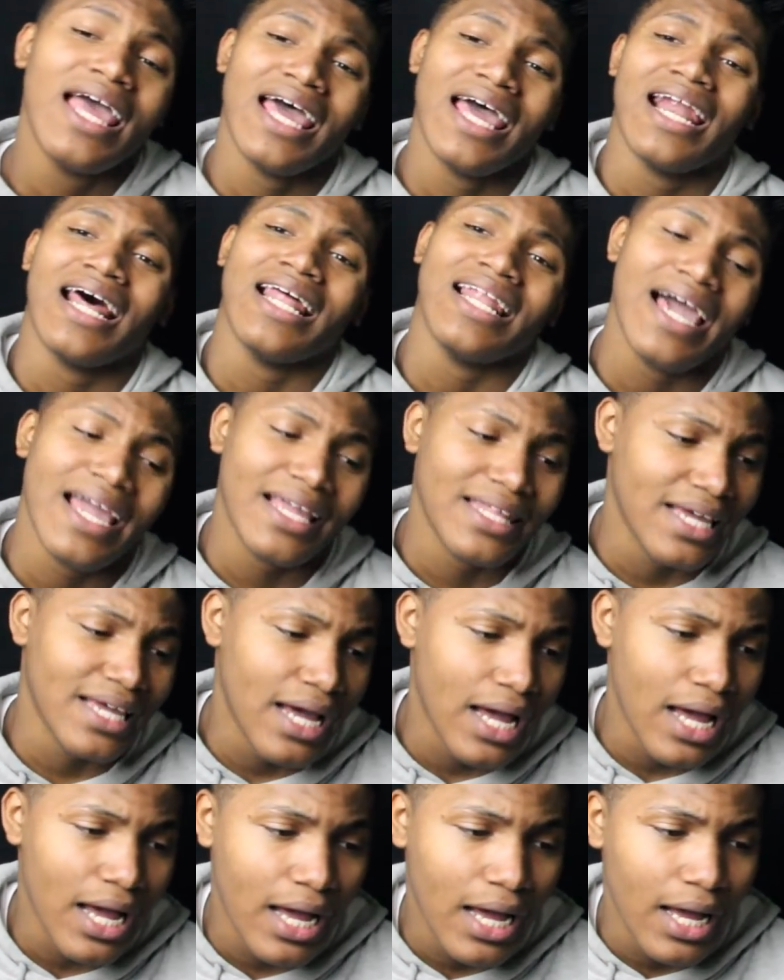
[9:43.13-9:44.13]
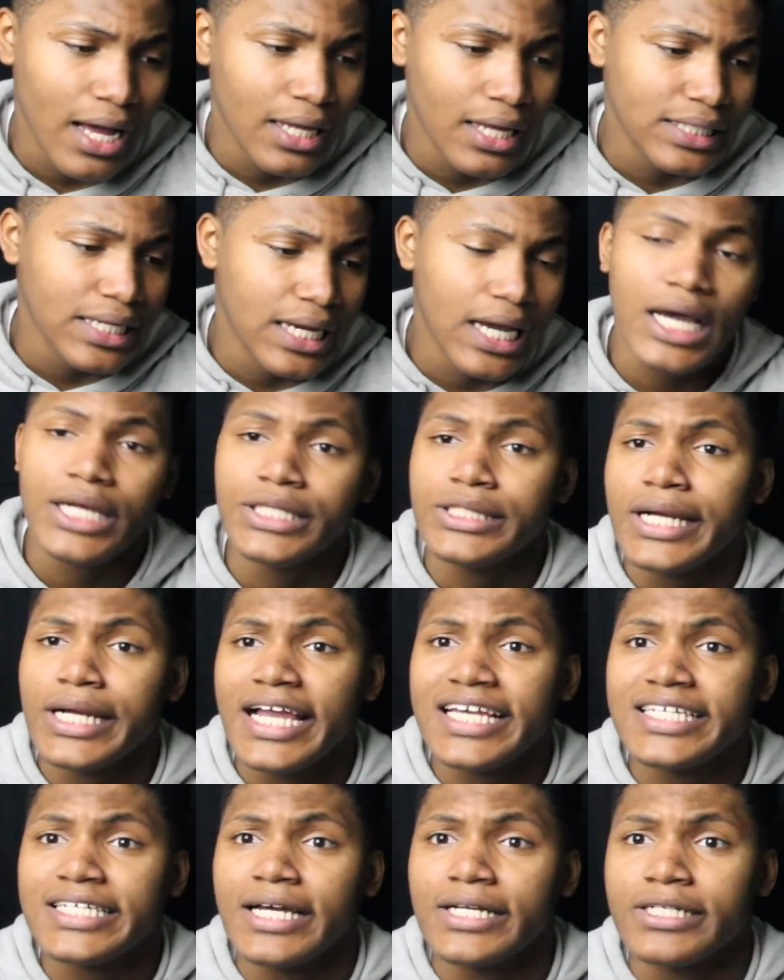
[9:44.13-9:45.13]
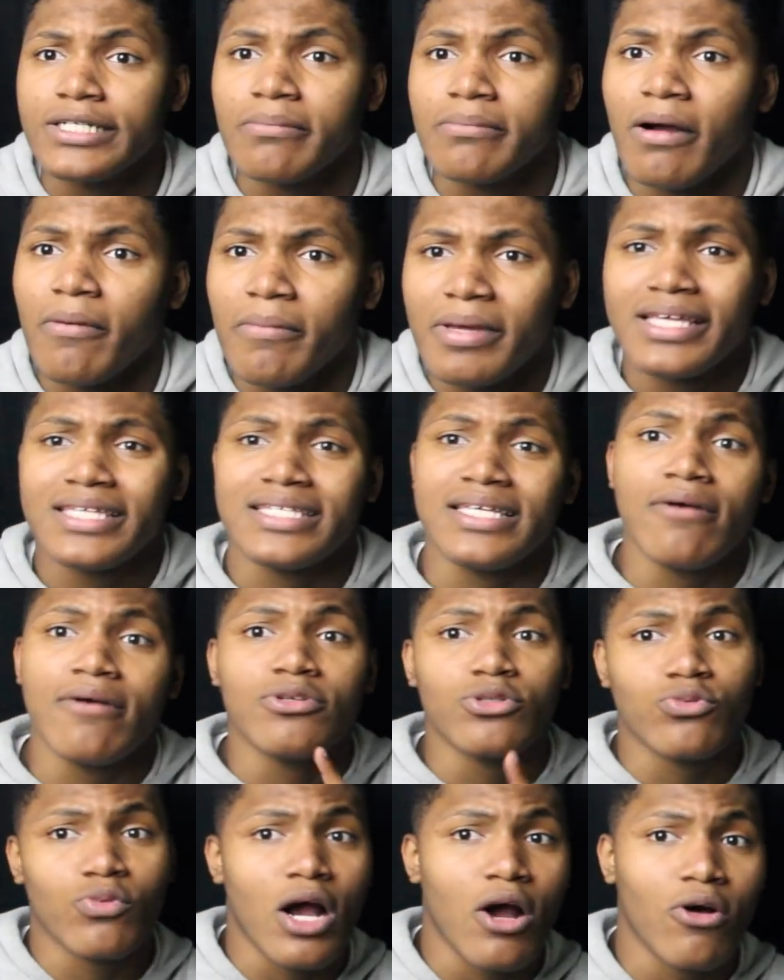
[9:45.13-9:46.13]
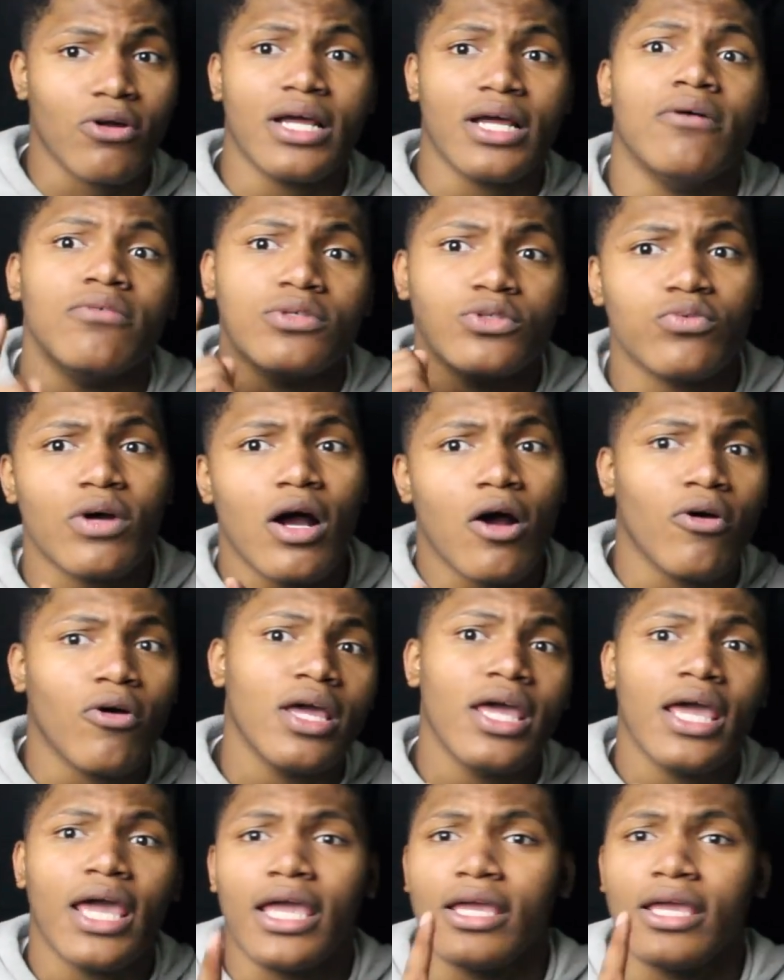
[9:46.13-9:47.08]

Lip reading: and I like the Hunter x Hunter moment, because that was raw. That was raw.